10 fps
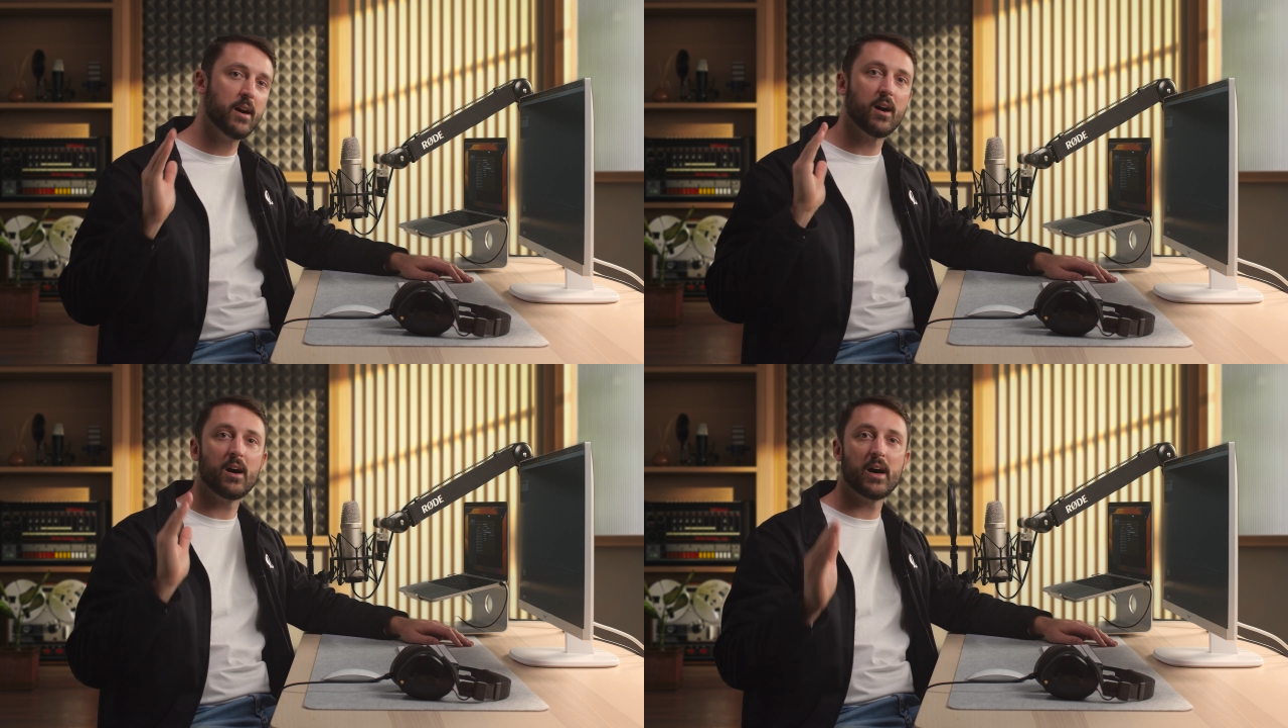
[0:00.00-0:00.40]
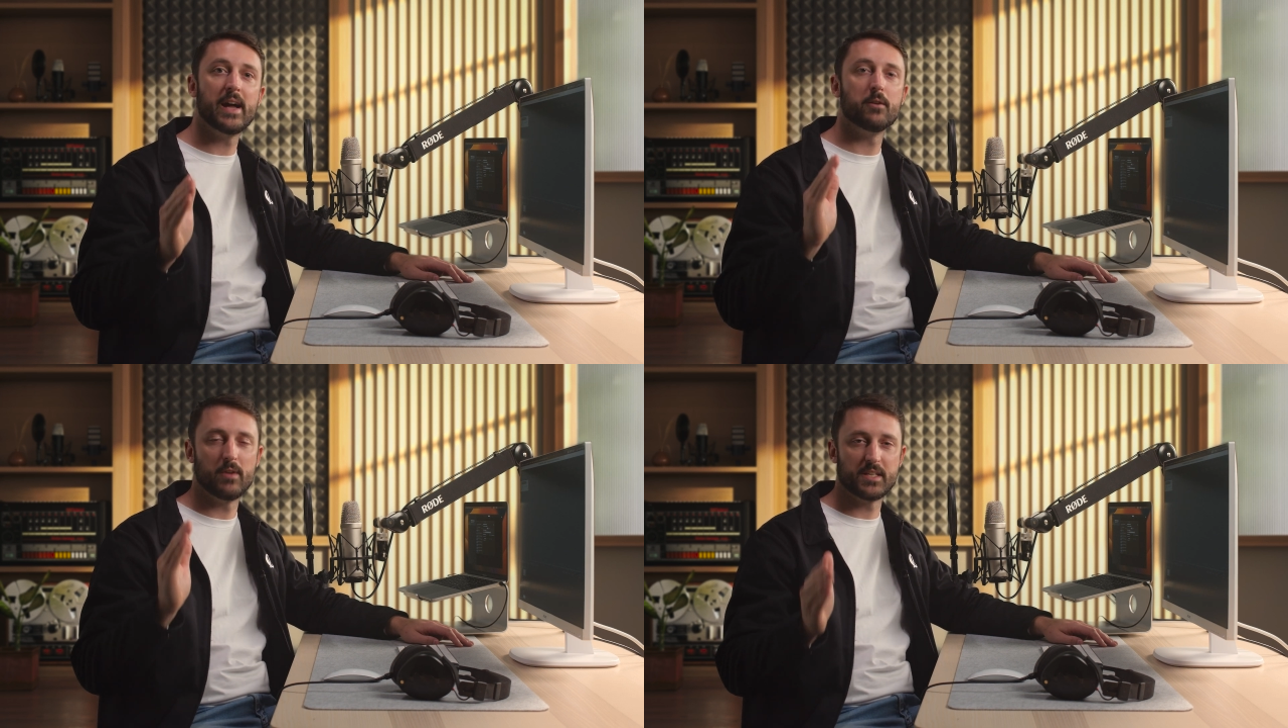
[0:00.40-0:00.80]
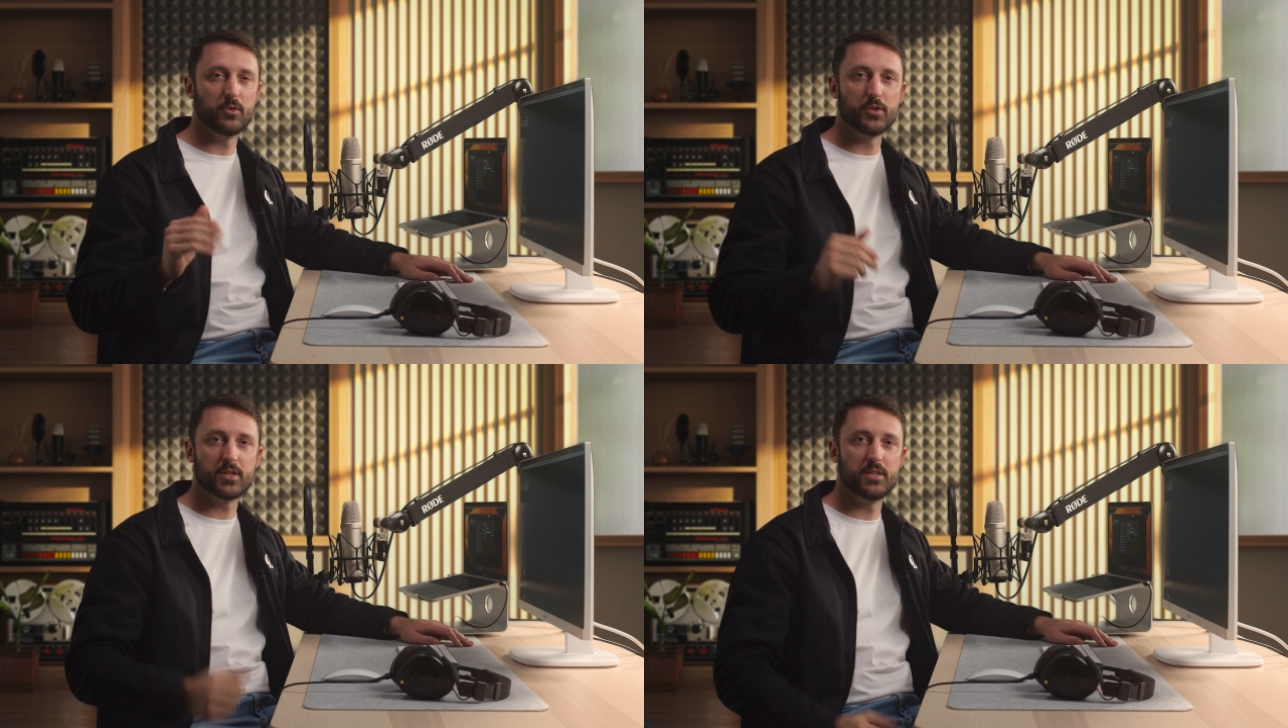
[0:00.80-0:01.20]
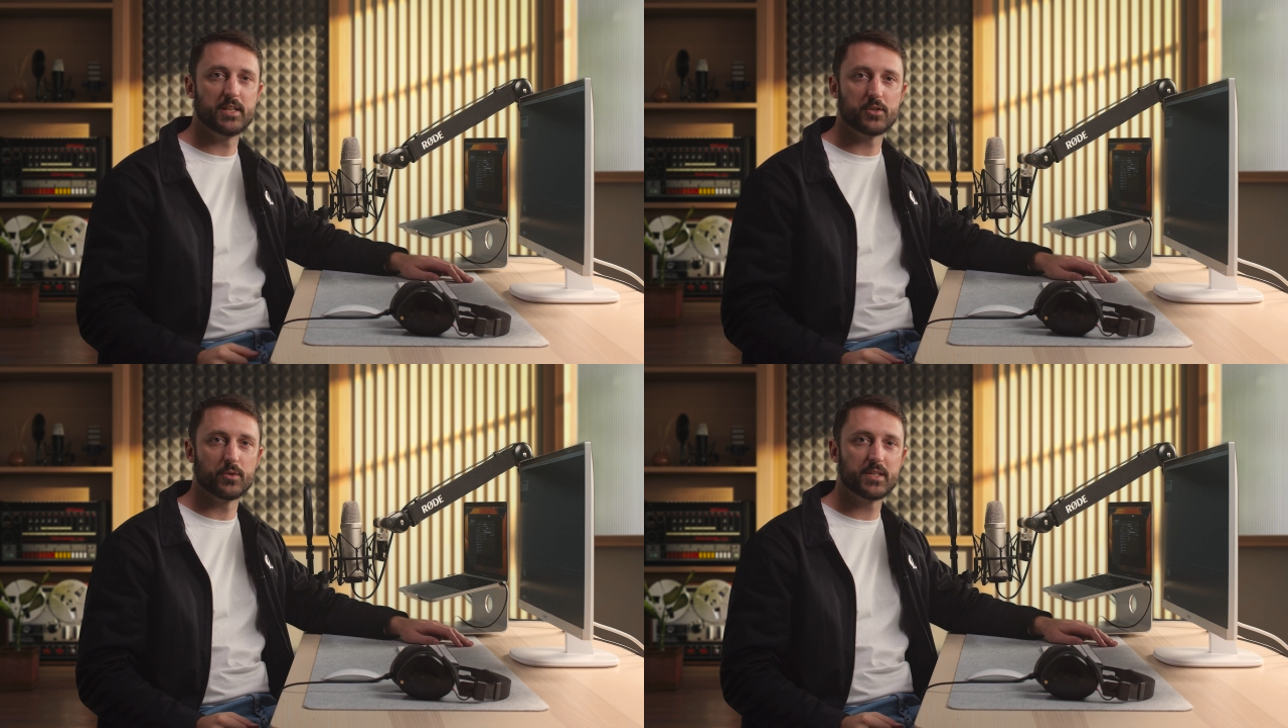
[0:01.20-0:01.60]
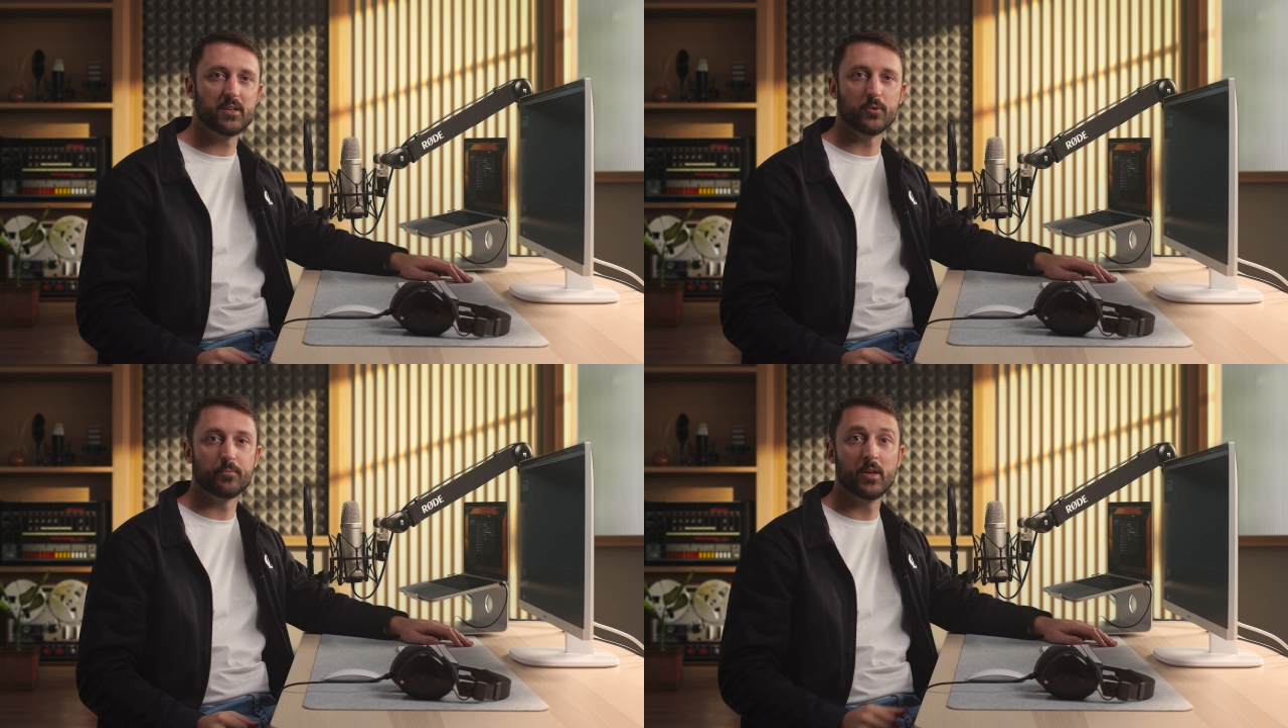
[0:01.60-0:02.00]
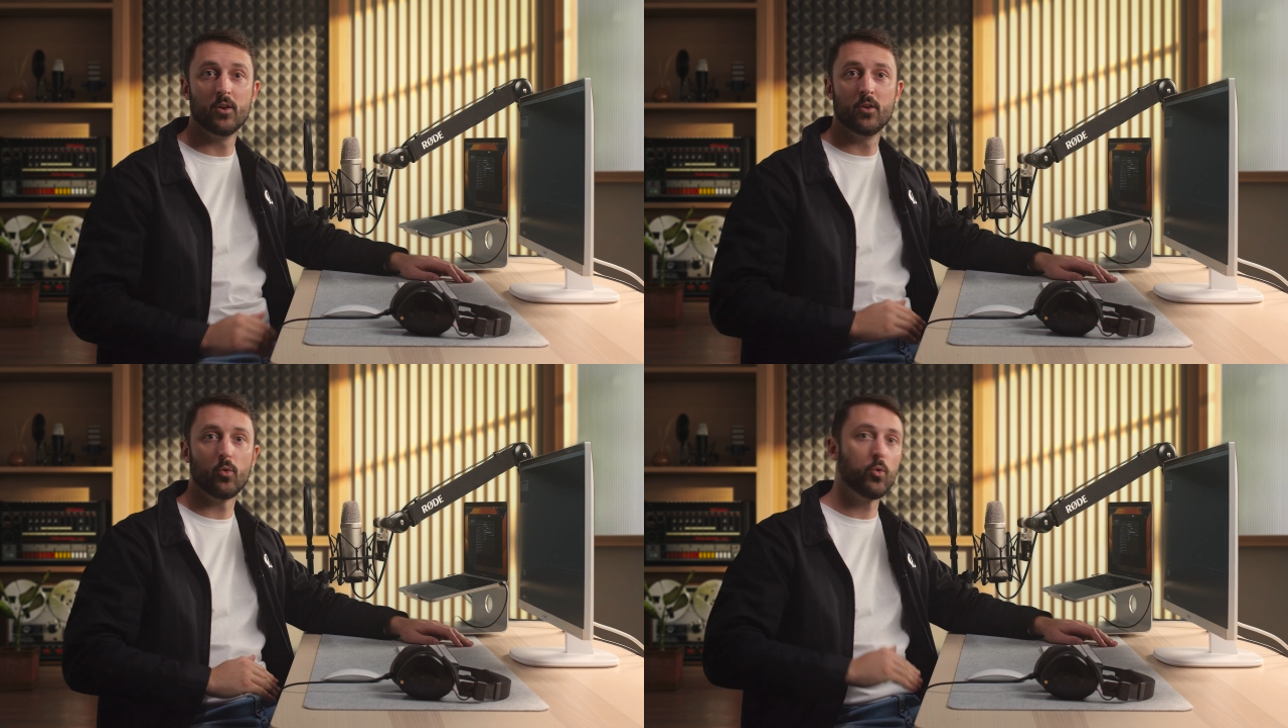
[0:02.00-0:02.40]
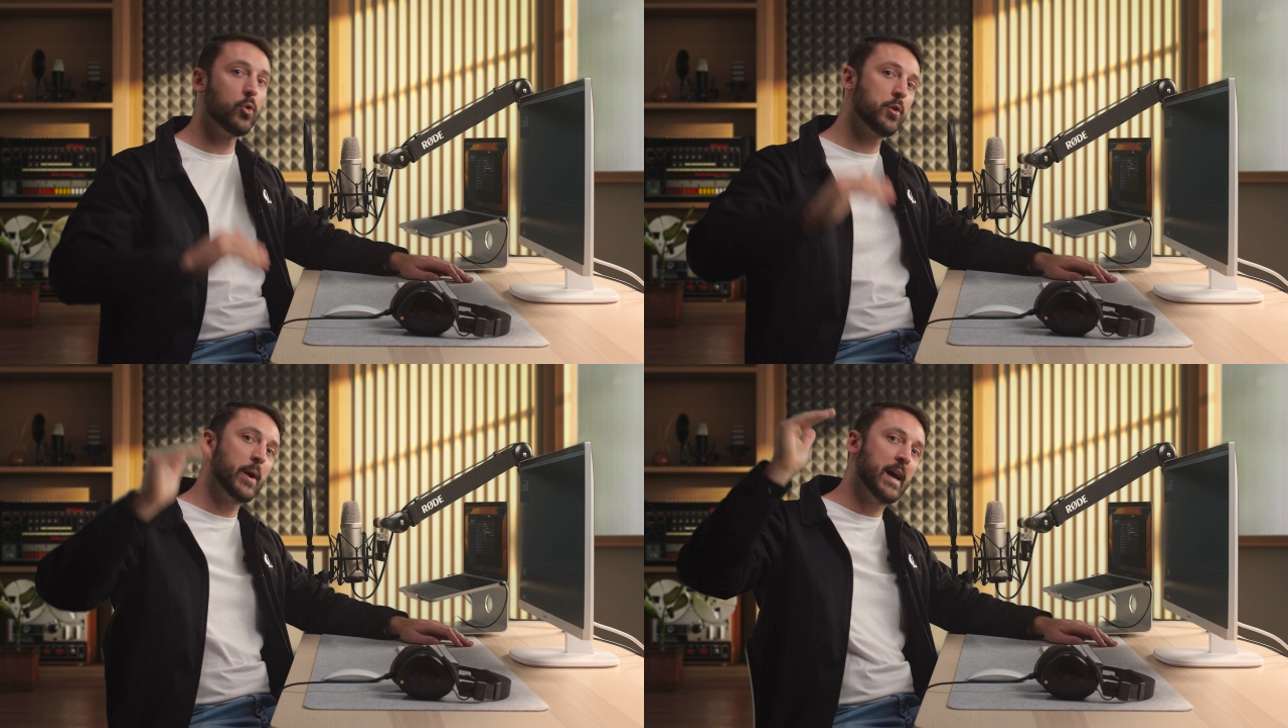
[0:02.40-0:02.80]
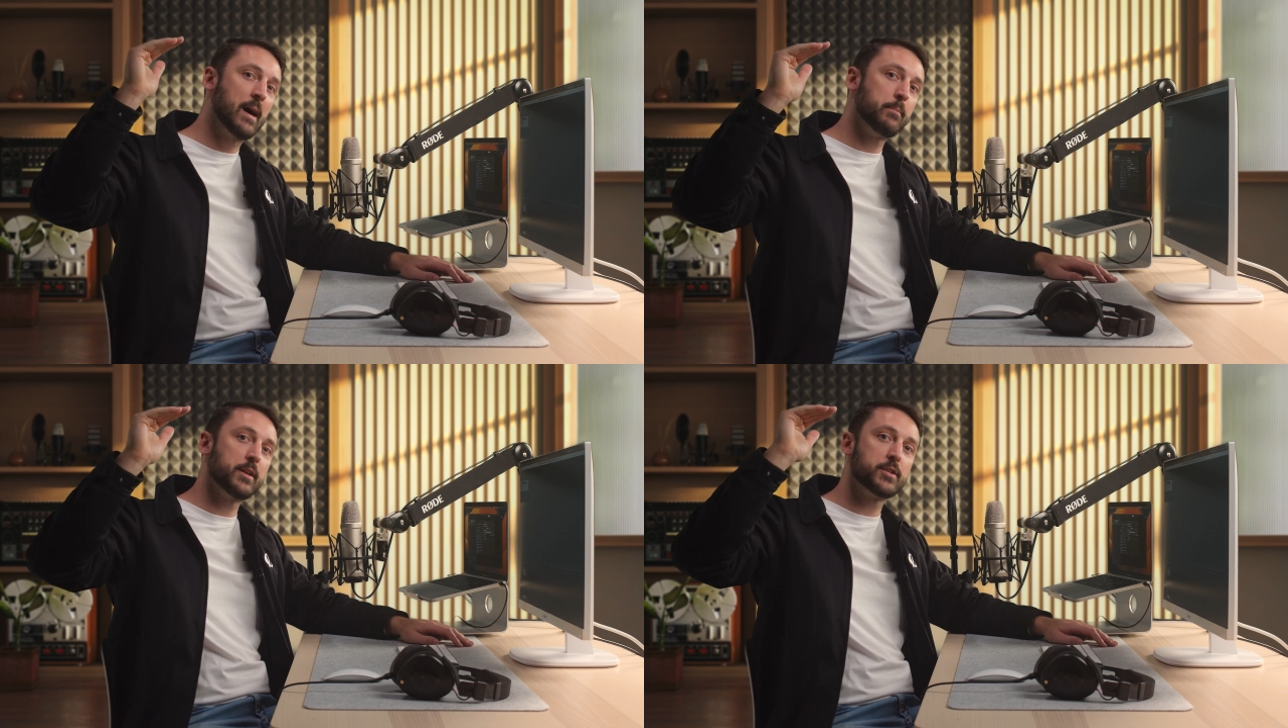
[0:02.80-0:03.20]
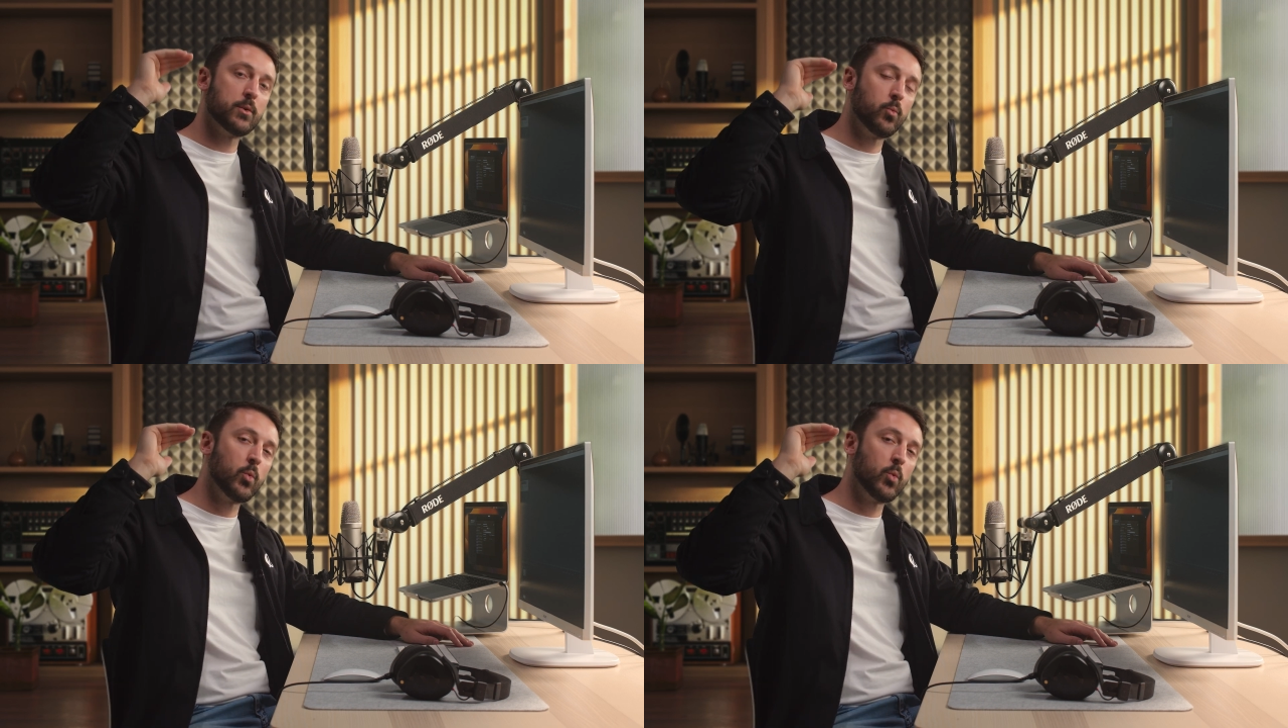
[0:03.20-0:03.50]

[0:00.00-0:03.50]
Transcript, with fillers: high resolution digital signal, all the way up to